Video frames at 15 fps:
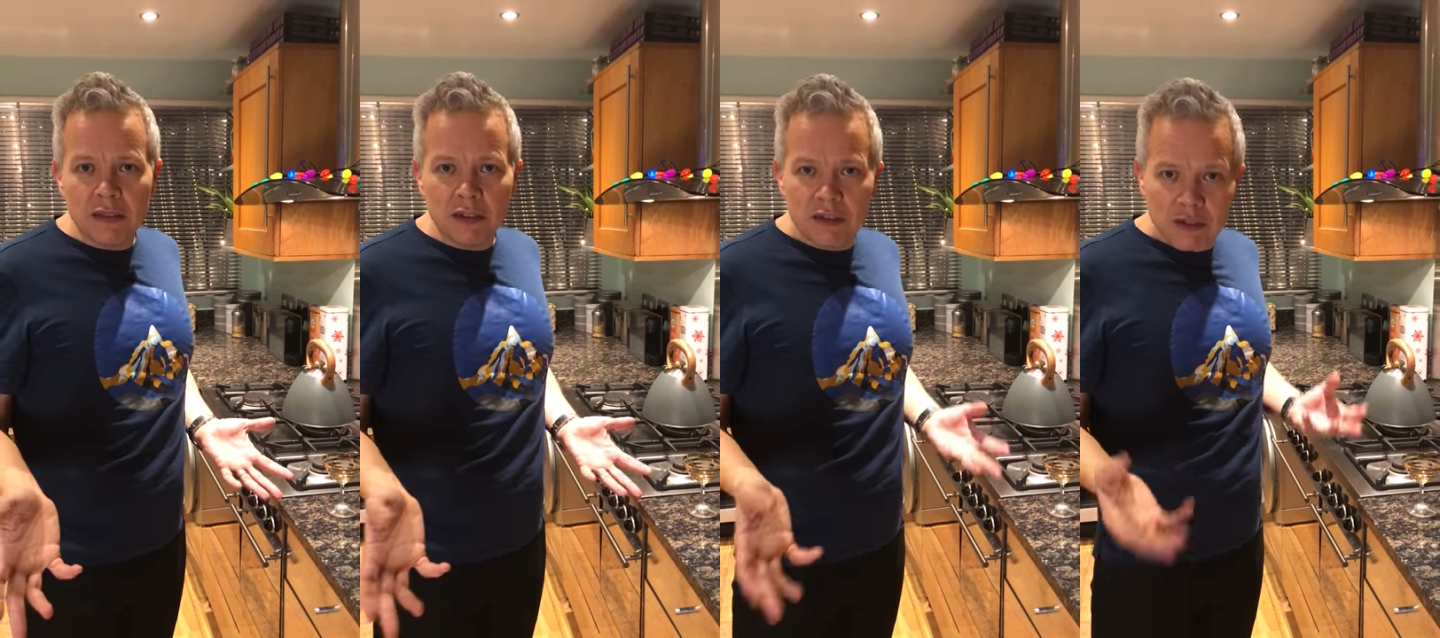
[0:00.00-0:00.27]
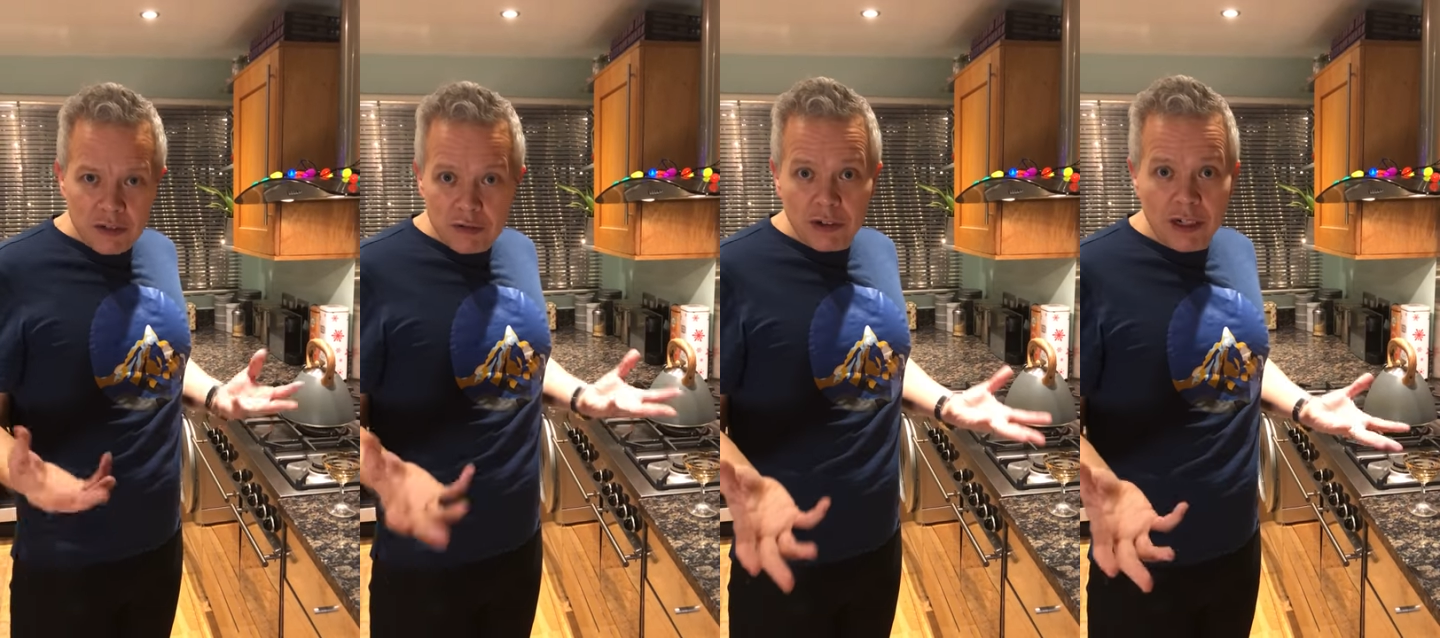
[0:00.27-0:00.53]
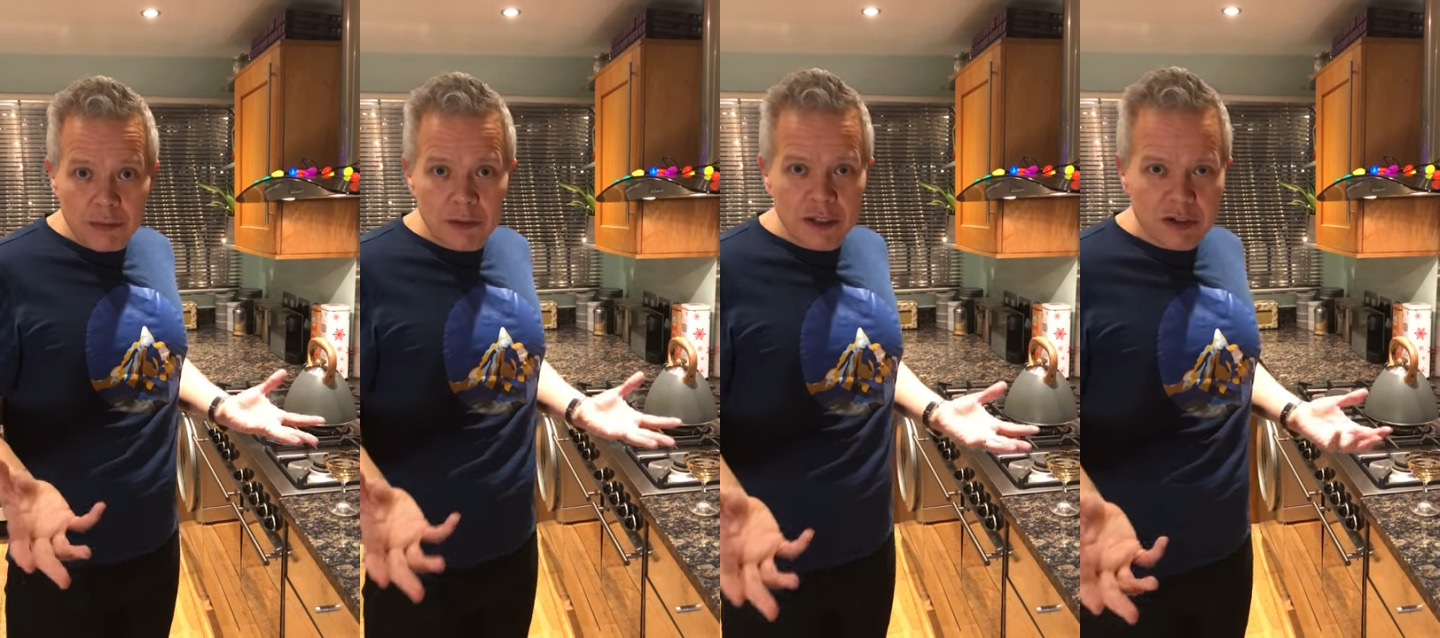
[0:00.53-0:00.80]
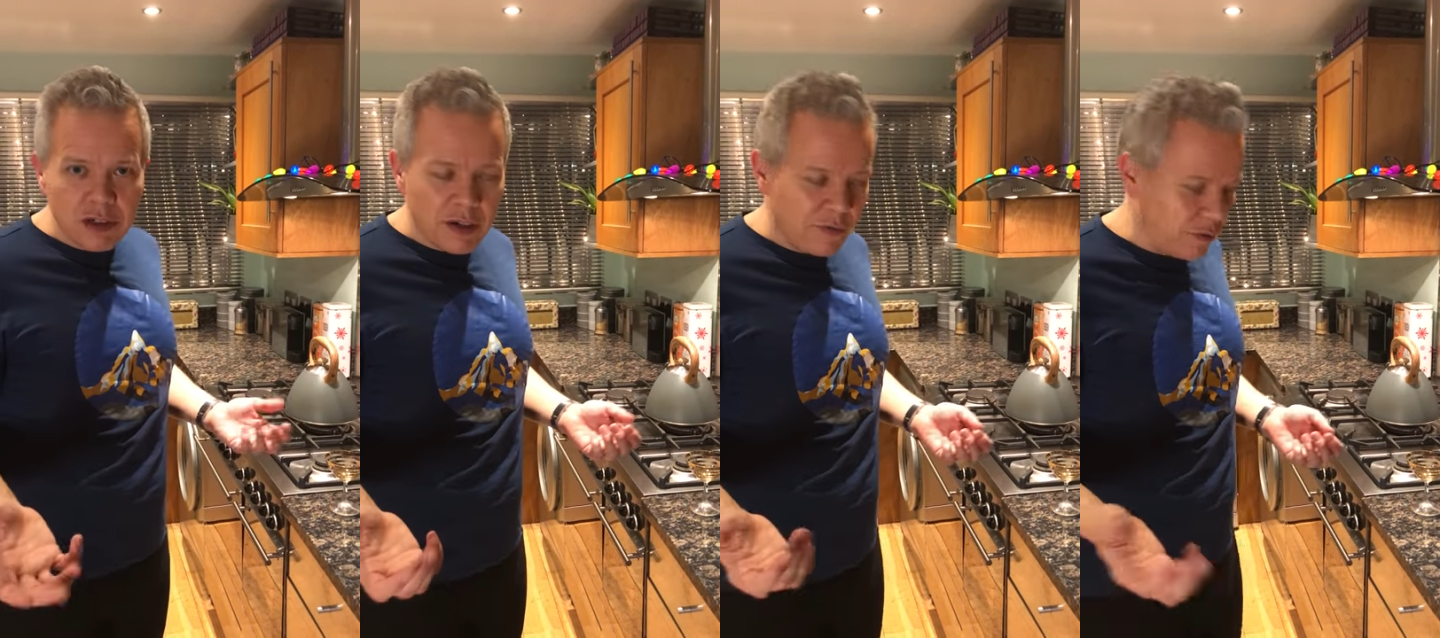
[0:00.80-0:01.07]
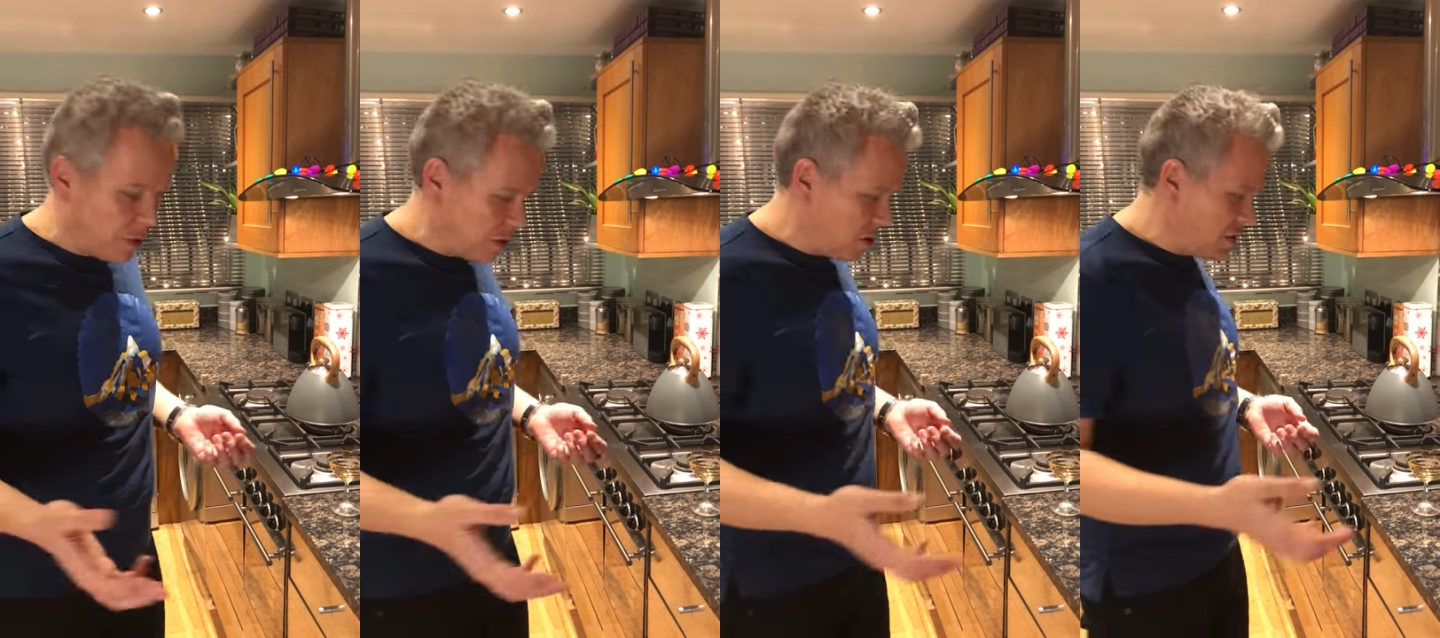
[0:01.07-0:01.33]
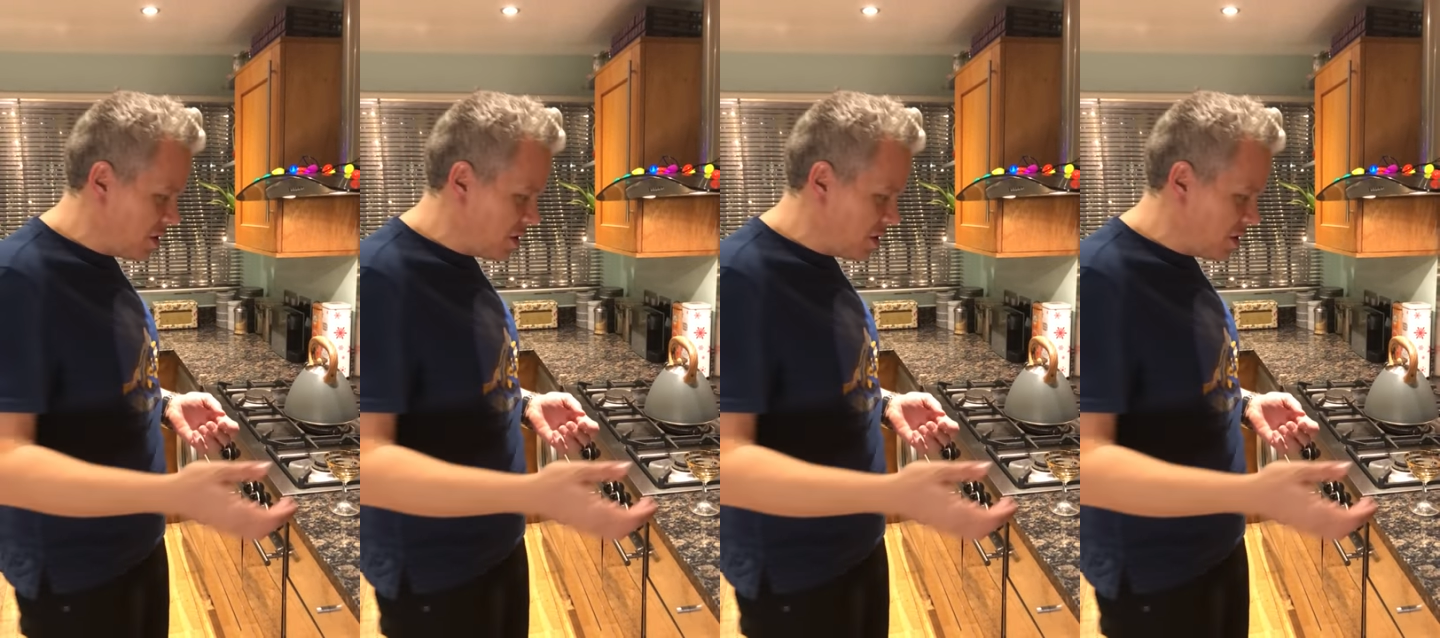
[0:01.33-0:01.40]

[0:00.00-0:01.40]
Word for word: So it's incredibly straightforward. You